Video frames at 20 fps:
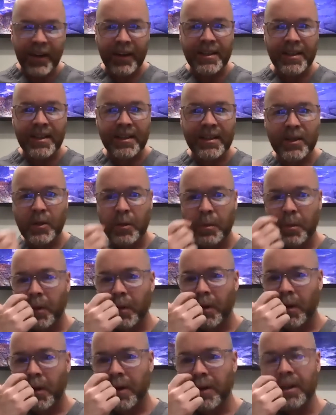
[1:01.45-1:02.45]
it's a
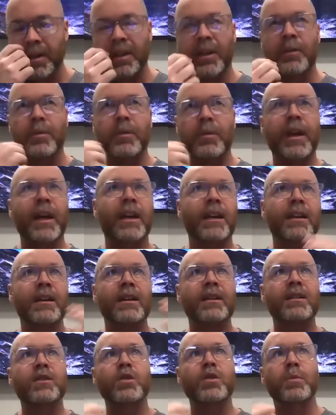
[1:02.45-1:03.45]
super, we got a
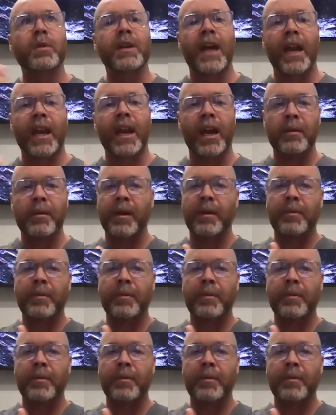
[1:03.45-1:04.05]
super dynamic